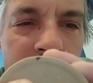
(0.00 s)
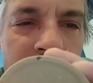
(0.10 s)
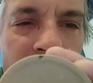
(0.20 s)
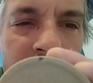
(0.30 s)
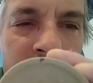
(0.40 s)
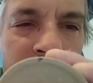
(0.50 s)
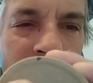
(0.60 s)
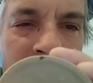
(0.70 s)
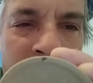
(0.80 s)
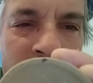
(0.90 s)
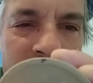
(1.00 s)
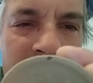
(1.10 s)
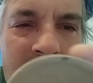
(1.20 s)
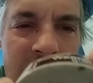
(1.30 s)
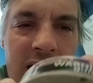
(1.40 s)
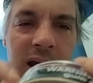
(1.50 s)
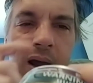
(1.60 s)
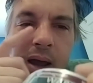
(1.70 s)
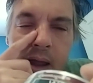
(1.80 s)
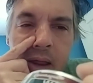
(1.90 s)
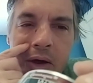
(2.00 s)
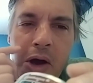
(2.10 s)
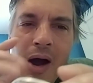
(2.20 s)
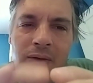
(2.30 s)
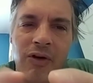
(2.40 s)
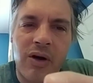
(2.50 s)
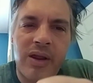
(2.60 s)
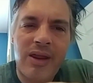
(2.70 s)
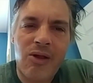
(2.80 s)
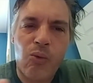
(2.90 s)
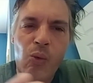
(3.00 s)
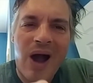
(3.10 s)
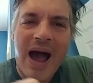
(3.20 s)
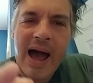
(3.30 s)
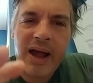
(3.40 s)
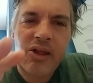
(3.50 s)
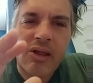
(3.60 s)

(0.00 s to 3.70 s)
cardboard can, it's covered in this wax.